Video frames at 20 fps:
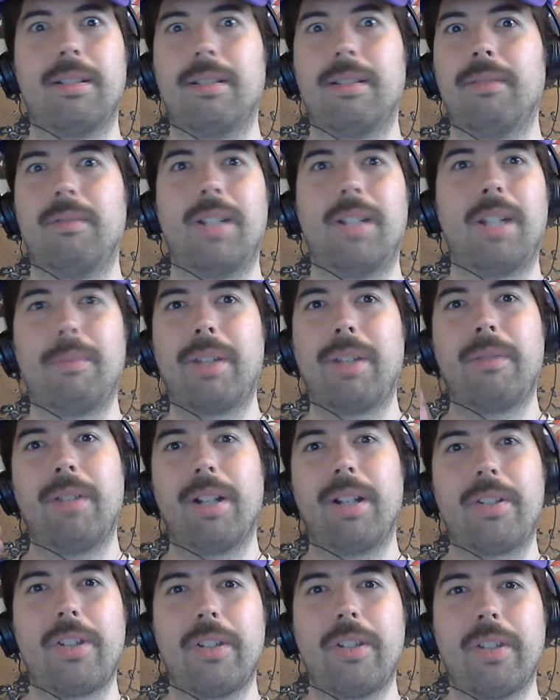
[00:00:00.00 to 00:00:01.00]
Why am I
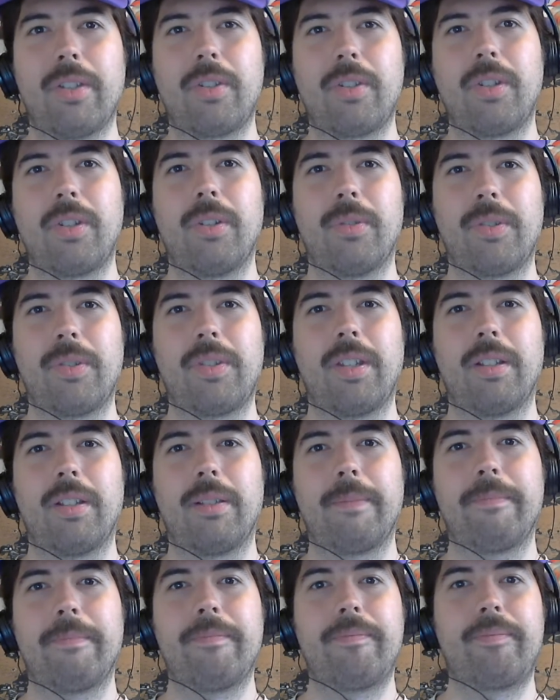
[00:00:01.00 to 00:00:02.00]
watching this show
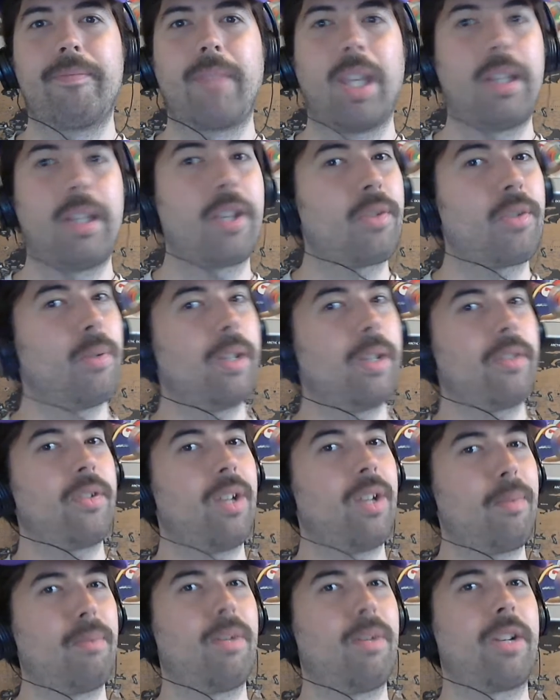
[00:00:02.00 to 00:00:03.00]
still? And that's why I
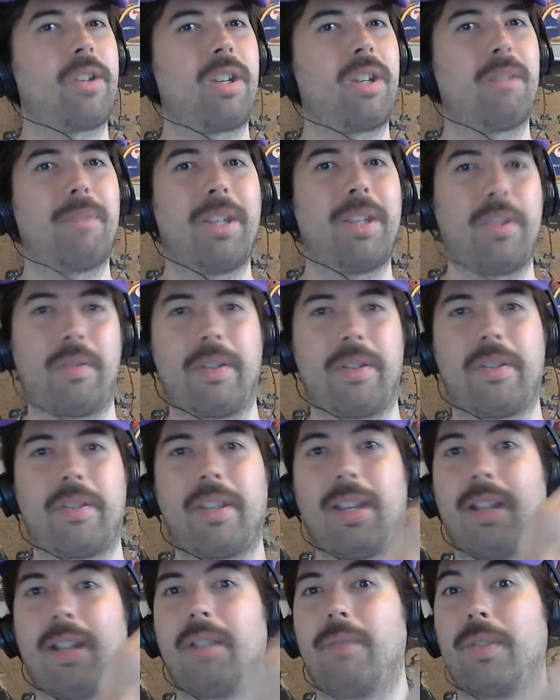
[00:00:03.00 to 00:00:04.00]
stopped watching Amazing Race
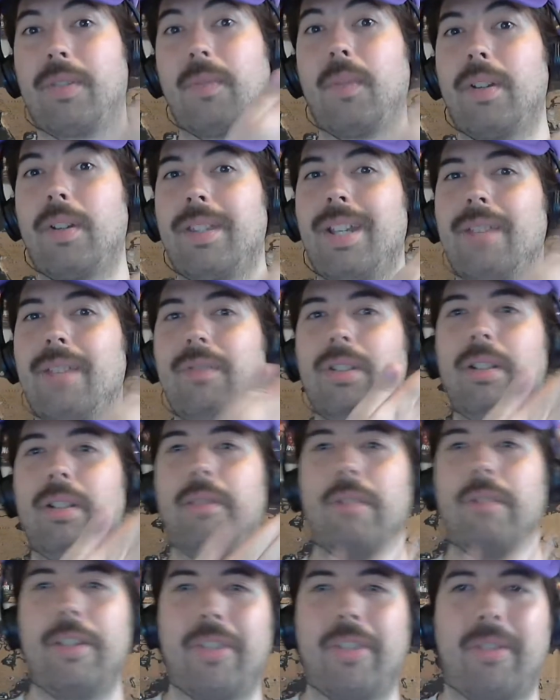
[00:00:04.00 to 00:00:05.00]
Canada, was for that very
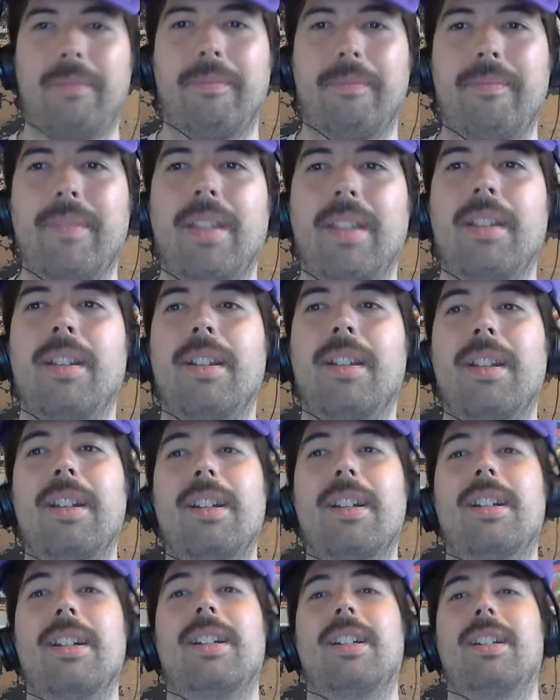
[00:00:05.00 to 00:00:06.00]
reason.
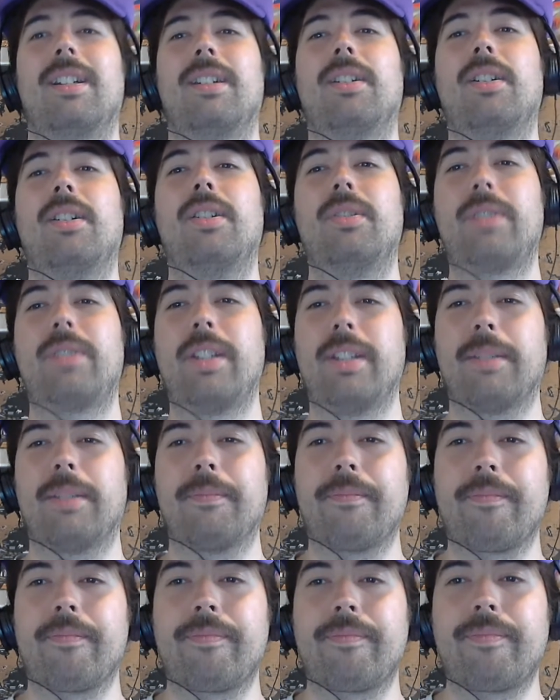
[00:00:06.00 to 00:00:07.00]
Okay,
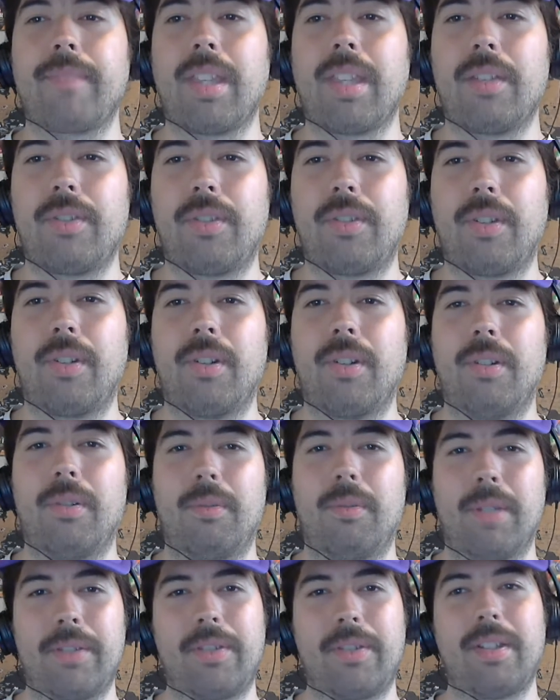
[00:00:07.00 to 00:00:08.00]
so
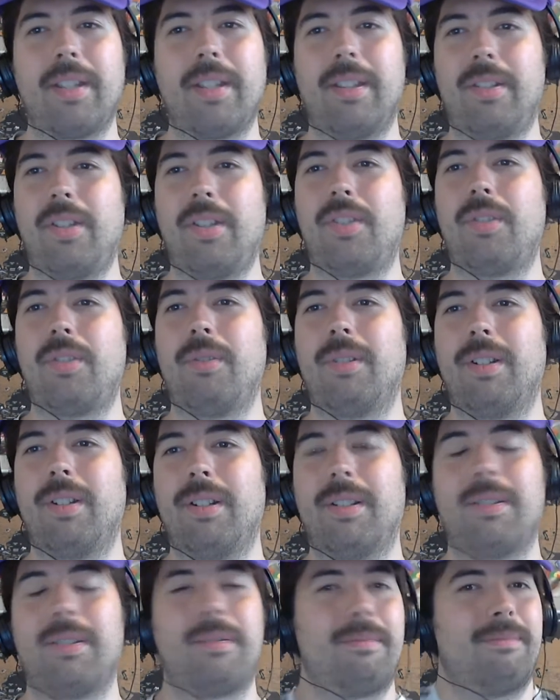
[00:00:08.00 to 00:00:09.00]
one side of the
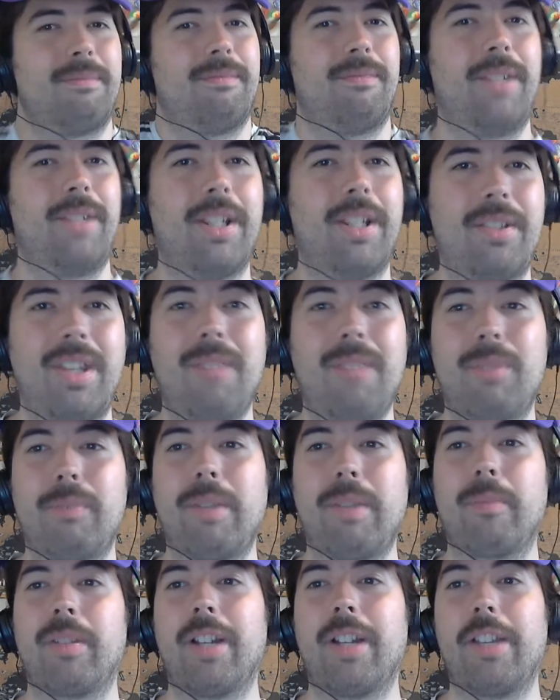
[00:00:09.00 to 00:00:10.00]
detour, we had teams
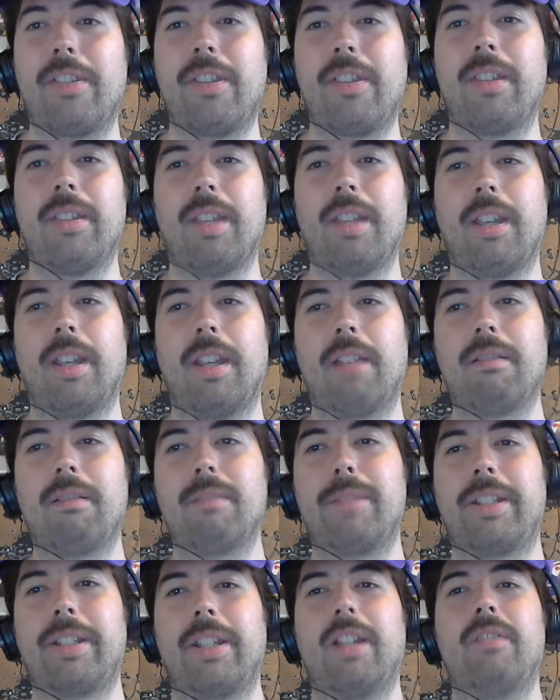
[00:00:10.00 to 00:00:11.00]
memorizing the
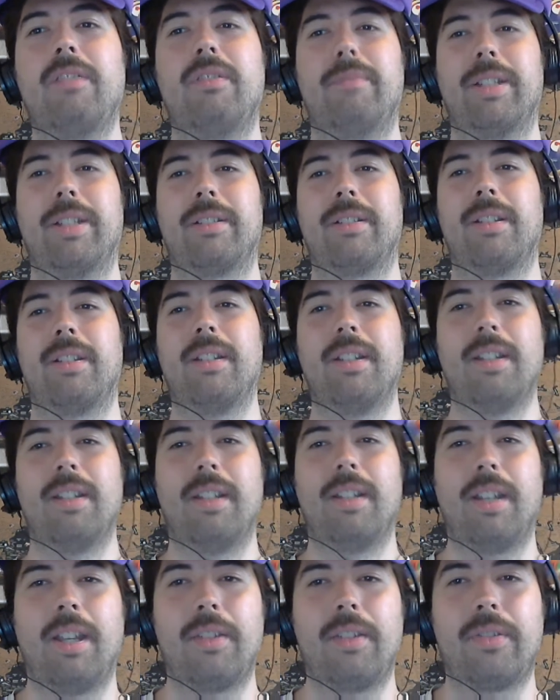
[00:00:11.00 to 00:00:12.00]
Arabic alphabet.
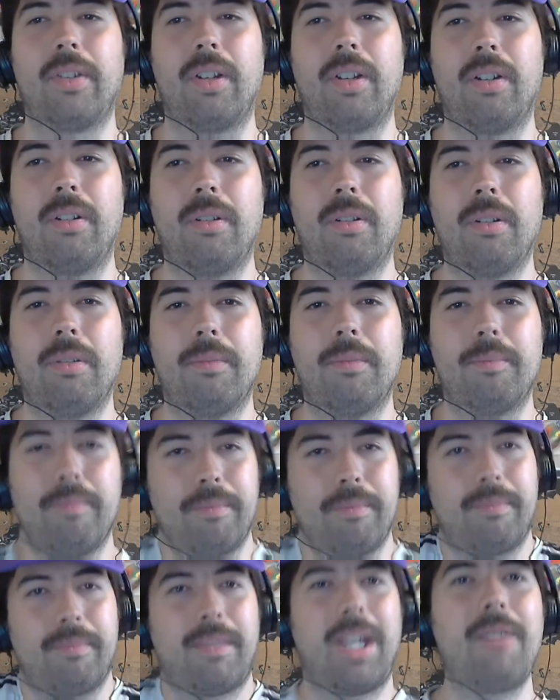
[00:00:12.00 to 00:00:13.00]
So
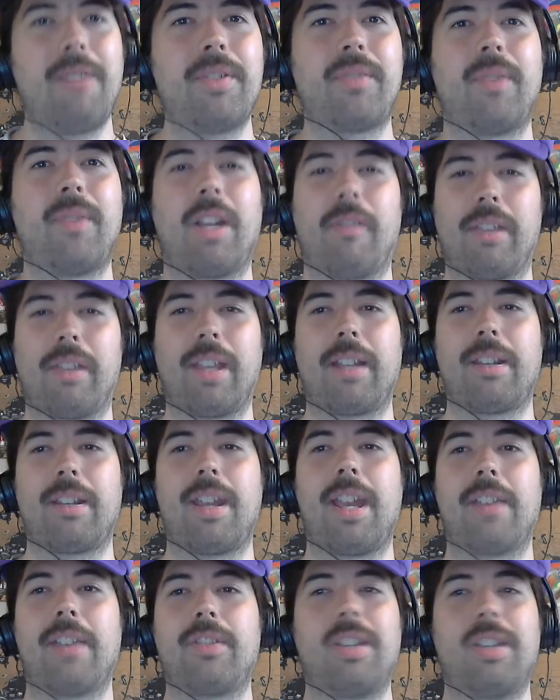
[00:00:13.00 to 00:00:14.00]
I was fine with that
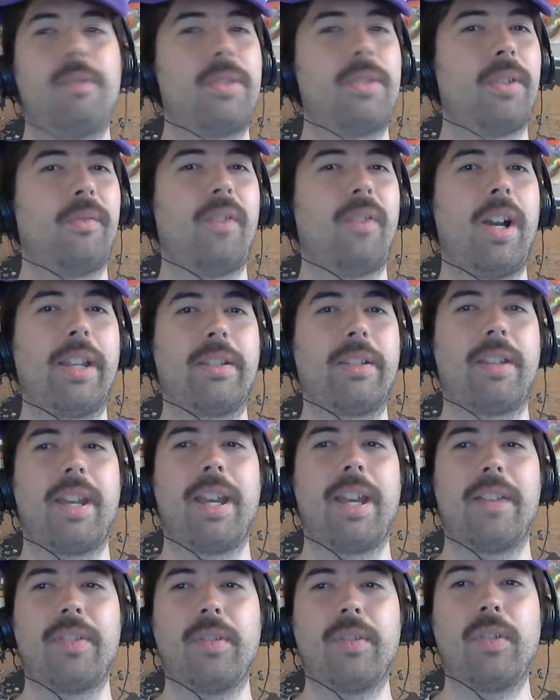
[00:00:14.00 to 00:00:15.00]
task. It was a fine
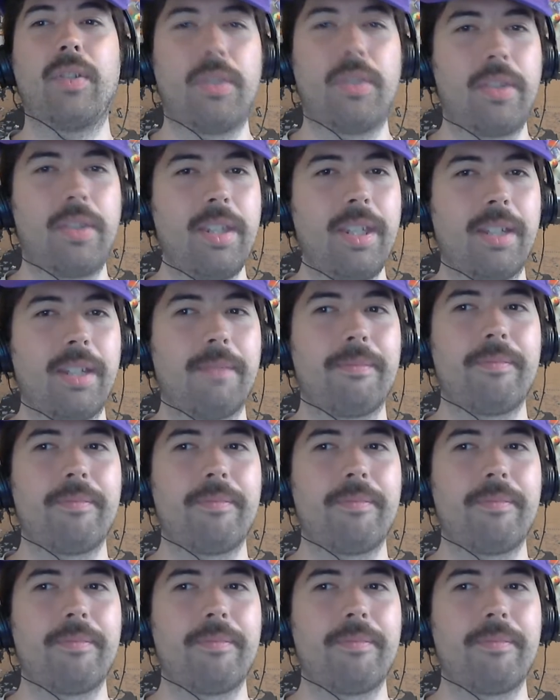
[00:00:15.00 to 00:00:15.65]
task to see.